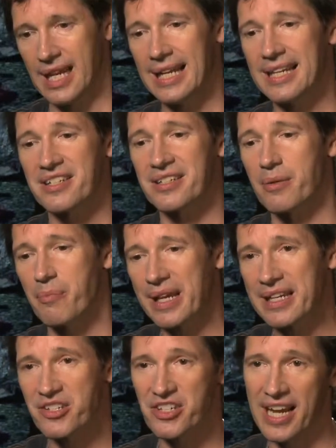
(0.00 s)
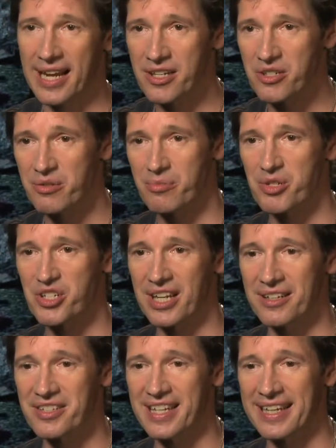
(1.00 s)
Hey, listen, the biggest challenge with
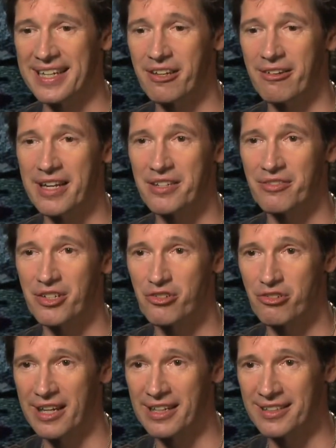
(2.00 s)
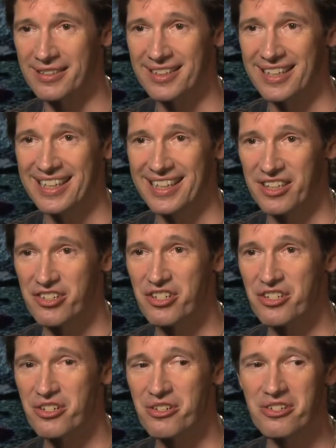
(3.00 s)
Michelle is getting her out of her trailer, because
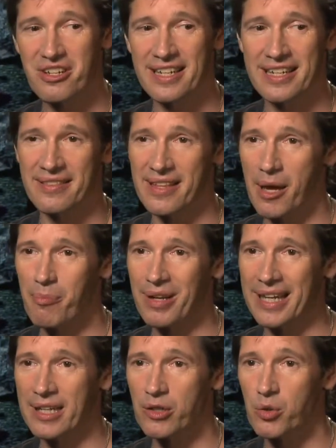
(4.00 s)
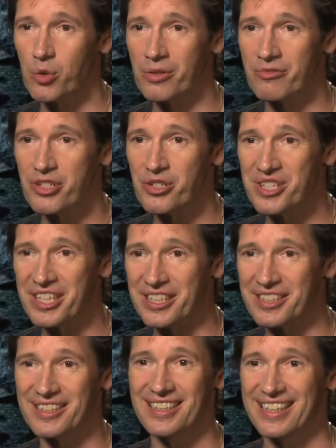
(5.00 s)
she's usually in there playing Call of Duty.